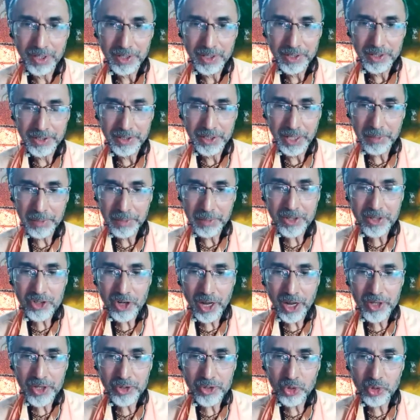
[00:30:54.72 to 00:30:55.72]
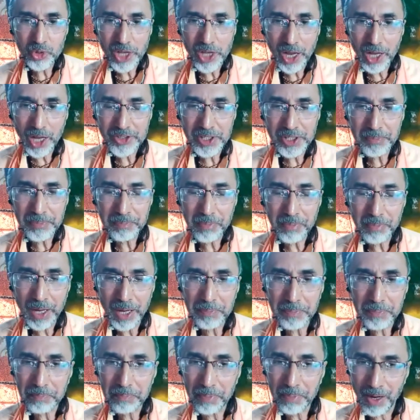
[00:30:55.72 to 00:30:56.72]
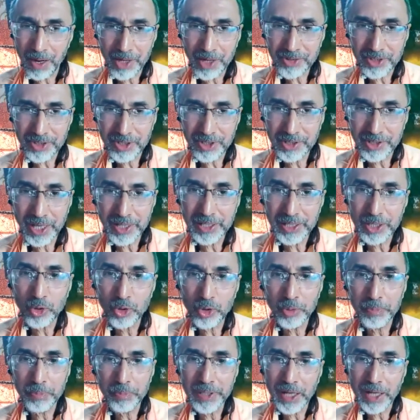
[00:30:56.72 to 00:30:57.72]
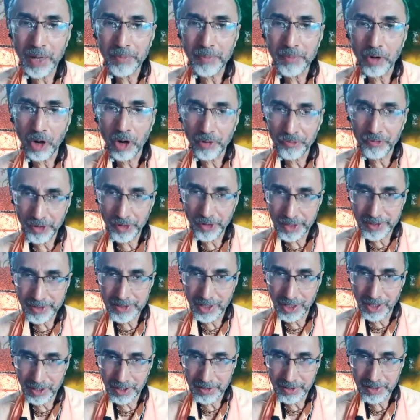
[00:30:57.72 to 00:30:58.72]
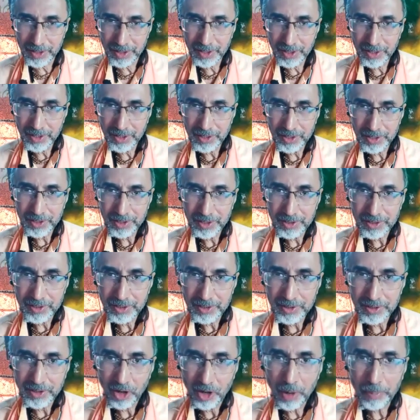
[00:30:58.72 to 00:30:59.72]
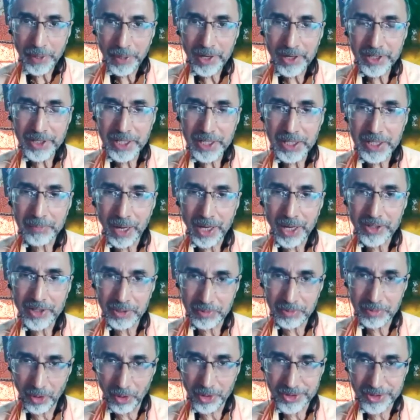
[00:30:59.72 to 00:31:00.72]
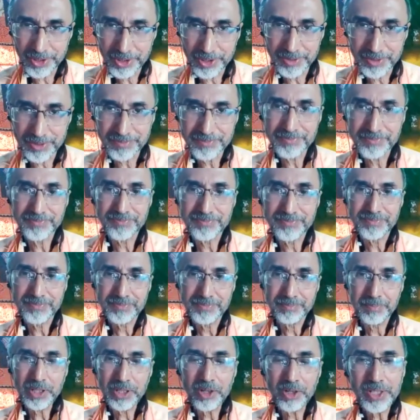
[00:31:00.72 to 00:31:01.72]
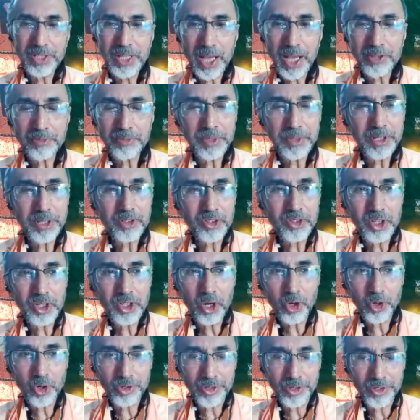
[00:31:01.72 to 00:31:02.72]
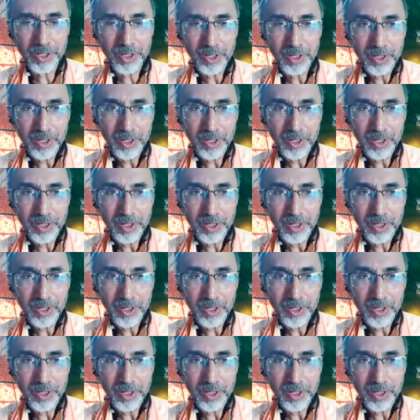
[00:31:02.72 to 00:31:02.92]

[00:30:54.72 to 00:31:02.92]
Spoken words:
Never try to judge him by past, then you will become offender, offending my devotee. Because he has been cured.